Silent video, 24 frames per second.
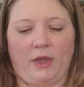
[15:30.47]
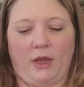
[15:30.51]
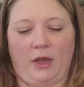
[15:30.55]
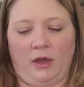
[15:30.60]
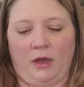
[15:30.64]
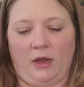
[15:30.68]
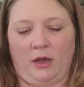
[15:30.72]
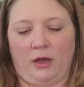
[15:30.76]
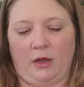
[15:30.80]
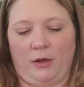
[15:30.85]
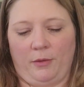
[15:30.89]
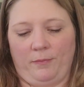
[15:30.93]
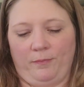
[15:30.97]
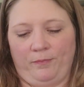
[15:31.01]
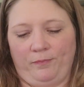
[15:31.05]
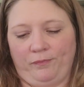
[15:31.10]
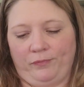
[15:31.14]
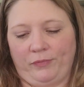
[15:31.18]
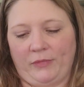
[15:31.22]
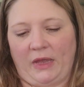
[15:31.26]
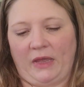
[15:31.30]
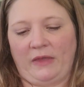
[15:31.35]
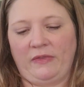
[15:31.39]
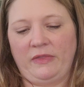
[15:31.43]
And
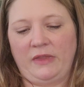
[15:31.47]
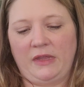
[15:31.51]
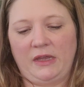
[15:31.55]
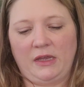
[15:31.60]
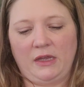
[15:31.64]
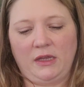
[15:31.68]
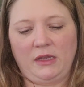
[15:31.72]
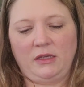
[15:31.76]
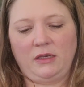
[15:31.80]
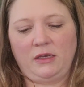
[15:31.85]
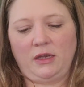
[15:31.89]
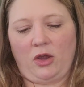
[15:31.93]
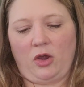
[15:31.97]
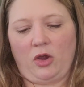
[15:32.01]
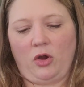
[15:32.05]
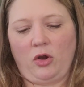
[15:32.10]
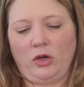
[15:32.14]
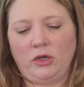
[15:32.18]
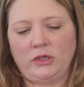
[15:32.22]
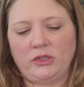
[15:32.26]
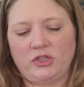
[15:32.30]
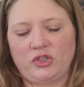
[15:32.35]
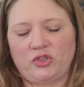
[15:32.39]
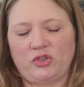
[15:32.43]
then
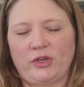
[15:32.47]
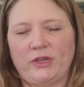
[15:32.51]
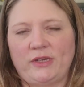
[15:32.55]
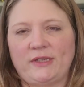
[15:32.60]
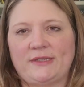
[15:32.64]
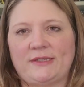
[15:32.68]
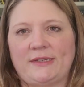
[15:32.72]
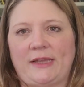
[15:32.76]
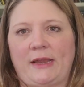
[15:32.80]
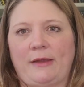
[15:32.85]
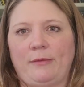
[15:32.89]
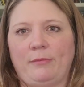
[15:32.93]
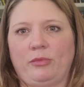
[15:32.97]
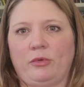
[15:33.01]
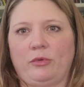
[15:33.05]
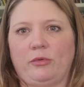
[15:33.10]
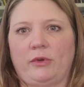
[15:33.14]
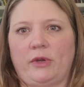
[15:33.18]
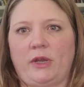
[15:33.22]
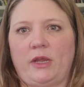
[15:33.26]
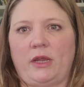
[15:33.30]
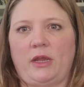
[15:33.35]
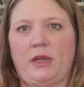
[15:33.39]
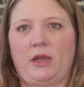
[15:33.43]
Heartstring
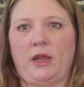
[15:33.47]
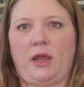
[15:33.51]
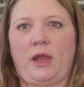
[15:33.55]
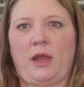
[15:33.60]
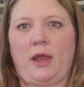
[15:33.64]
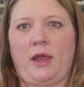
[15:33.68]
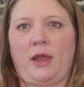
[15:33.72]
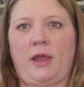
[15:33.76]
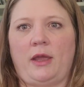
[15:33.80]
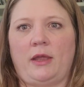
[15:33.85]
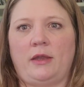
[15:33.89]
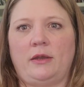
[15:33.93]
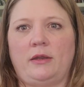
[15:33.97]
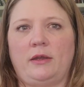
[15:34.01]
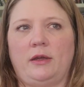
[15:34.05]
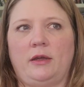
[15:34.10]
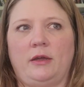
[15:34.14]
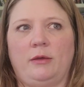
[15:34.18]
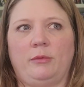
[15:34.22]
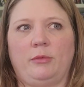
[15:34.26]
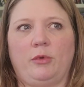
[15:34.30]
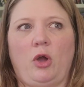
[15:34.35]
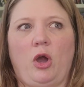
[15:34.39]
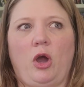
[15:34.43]
Samplery had
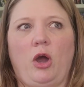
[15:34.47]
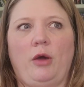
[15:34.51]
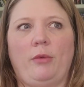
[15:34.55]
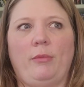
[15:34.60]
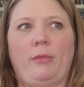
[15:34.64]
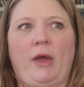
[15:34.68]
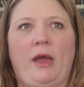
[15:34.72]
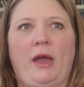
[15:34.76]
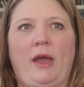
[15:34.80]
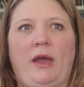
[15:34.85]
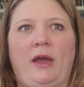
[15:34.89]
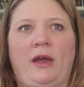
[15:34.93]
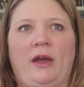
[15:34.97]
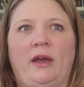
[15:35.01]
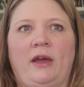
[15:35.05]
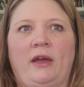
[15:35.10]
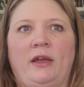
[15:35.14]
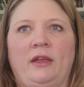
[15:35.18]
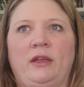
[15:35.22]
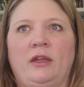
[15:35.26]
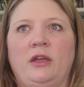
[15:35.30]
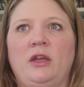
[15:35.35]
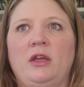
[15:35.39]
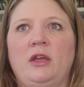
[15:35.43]
caught my
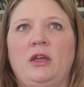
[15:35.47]
eye.